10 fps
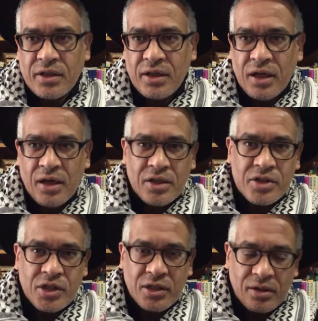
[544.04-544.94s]

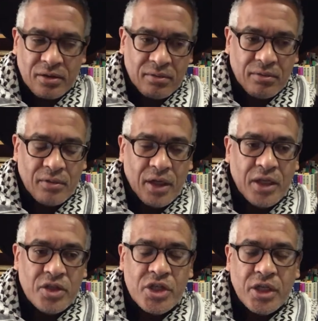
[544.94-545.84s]
larger
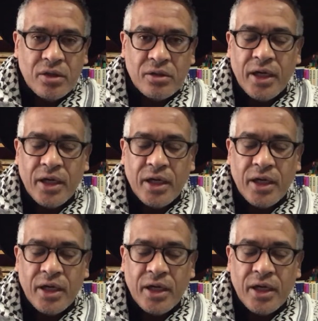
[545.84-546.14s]
NGO,